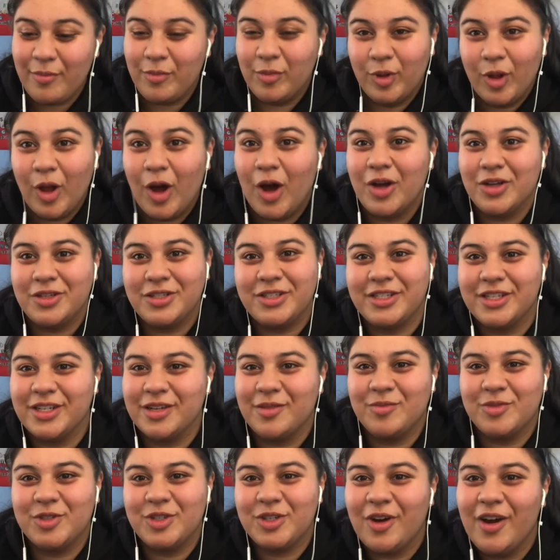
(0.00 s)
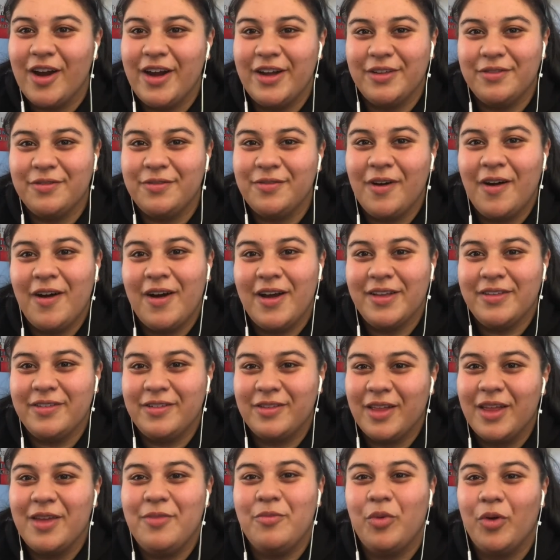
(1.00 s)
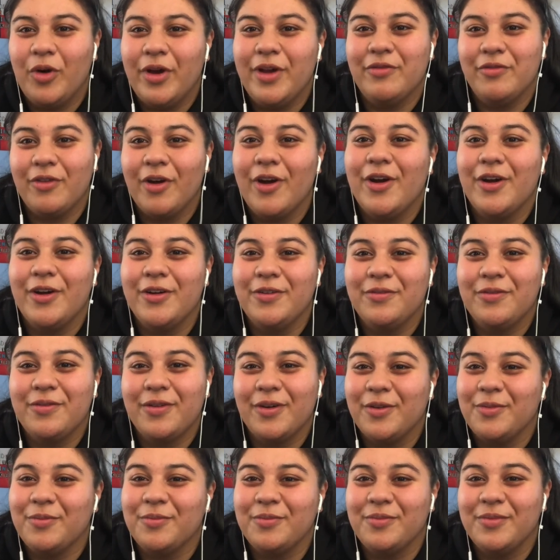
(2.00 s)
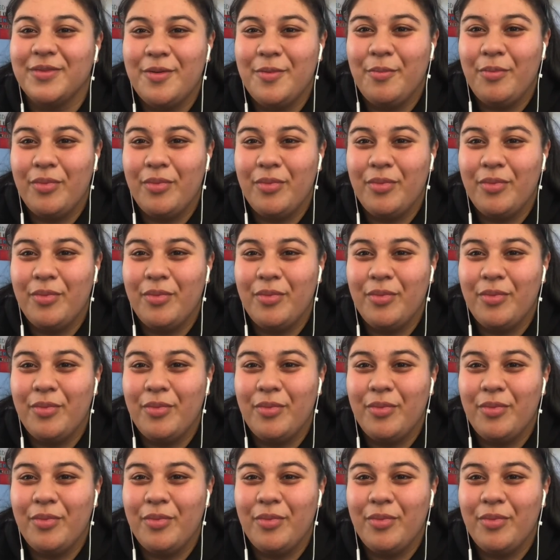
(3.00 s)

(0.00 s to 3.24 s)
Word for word: lost and I'm trying to find Glebe Point Road from